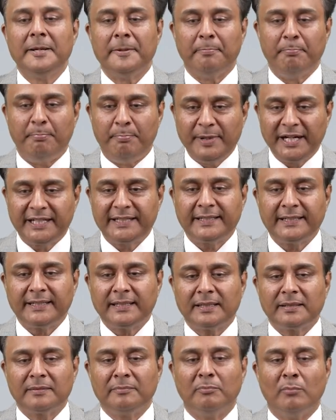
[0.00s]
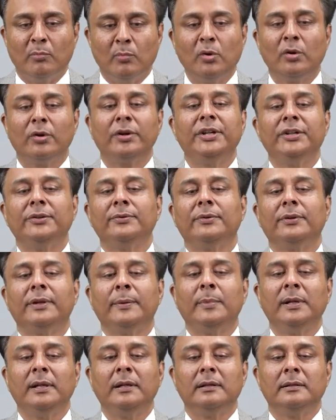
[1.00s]
better, more
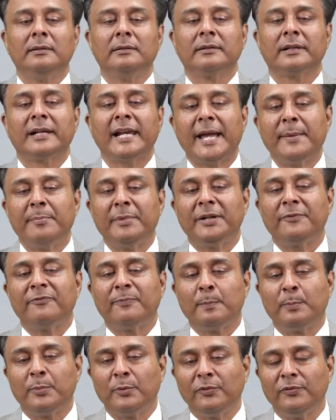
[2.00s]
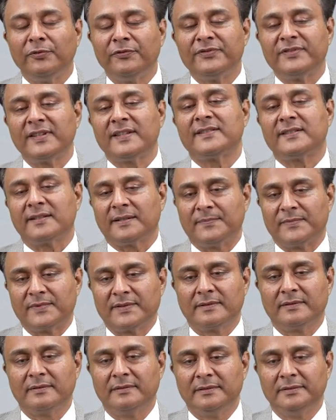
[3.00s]
durable climate-proof systems.